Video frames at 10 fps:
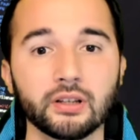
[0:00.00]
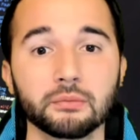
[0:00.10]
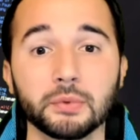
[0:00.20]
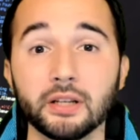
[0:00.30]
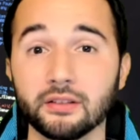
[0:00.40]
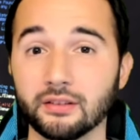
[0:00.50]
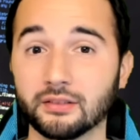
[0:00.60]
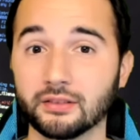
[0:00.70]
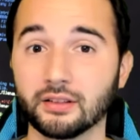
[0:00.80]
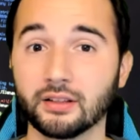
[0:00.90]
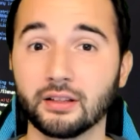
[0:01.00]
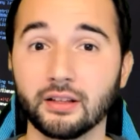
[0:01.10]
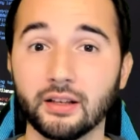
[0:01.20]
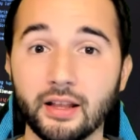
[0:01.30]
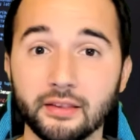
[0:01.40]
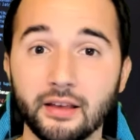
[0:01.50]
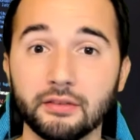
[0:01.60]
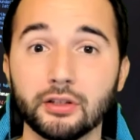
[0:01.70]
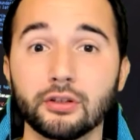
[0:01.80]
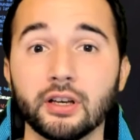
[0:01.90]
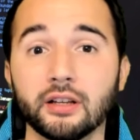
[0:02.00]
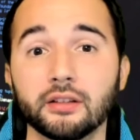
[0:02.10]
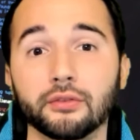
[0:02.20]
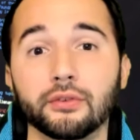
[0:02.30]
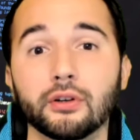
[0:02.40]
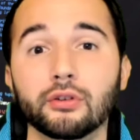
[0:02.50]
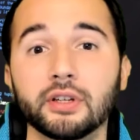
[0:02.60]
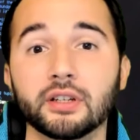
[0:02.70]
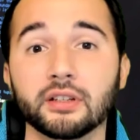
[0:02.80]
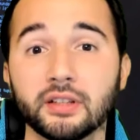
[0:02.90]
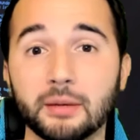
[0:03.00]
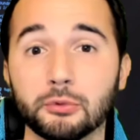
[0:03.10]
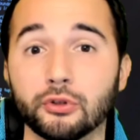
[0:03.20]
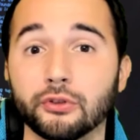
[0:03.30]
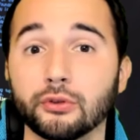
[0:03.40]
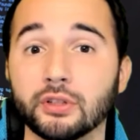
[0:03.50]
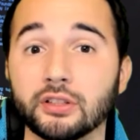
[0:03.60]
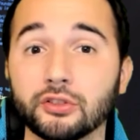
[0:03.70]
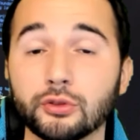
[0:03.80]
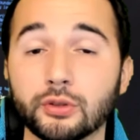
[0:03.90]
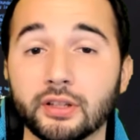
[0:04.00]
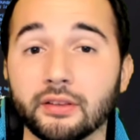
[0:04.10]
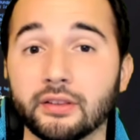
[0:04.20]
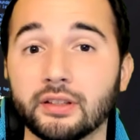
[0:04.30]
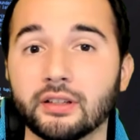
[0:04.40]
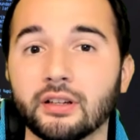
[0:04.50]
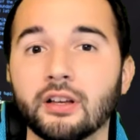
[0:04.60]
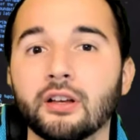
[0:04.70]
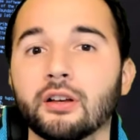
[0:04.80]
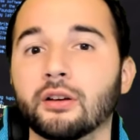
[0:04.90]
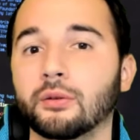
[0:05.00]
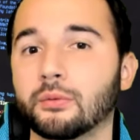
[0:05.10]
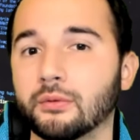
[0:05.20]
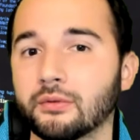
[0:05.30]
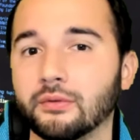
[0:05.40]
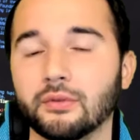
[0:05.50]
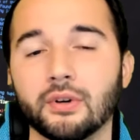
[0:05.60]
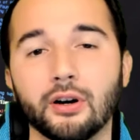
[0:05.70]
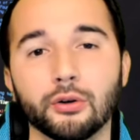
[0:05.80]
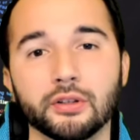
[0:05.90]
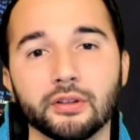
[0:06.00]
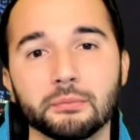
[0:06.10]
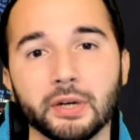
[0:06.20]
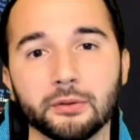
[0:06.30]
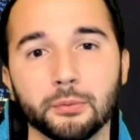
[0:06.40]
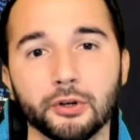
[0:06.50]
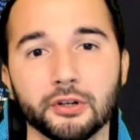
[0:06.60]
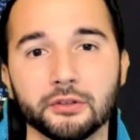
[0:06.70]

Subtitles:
But let's have a look at this flow in a demo so that you can see how this might work.